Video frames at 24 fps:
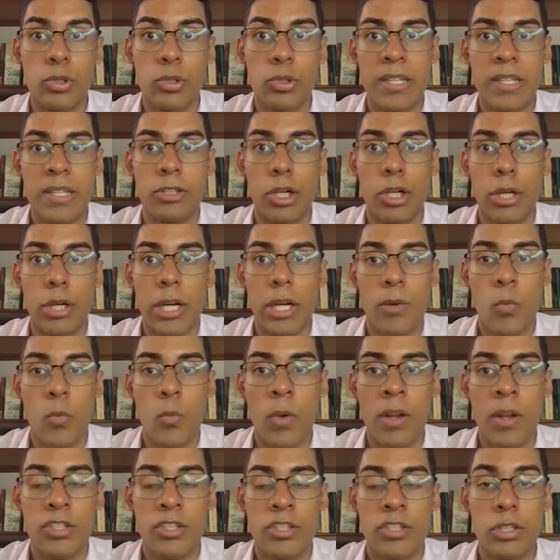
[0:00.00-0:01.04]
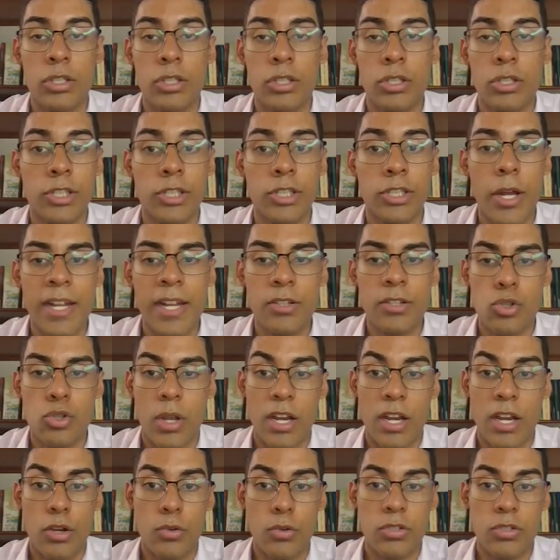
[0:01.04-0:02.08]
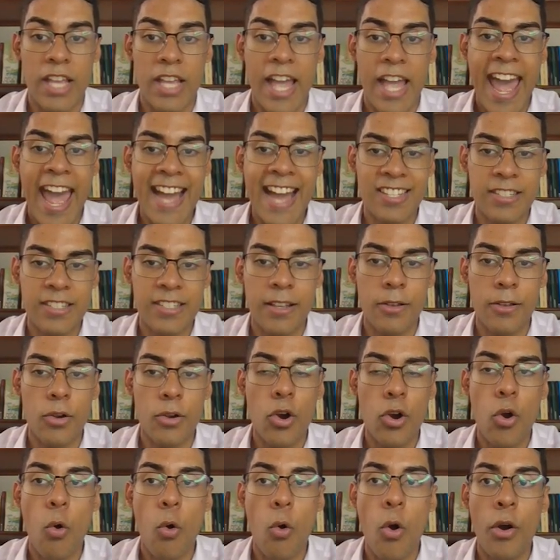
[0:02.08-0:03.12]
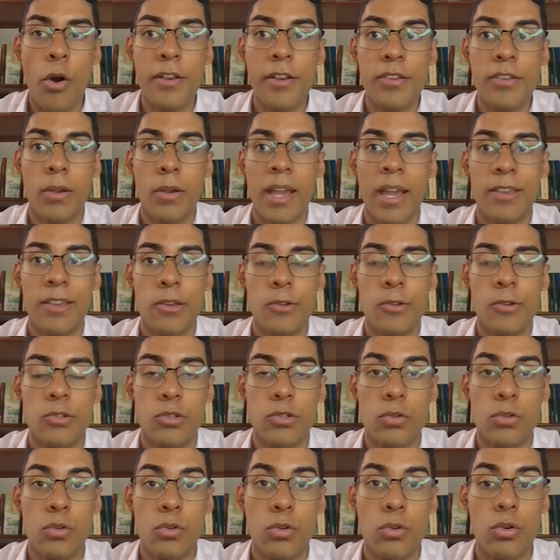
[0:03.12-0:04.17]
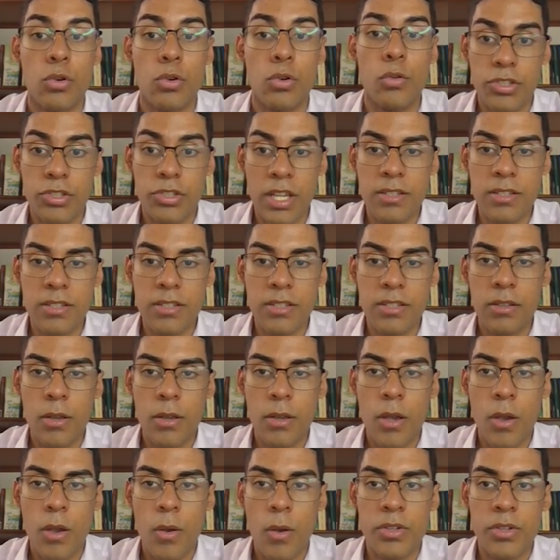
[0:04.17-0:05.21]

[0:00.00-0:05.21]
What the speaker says: to be downloaded. Once you download it, you can use Excel or you can use Google Sheets,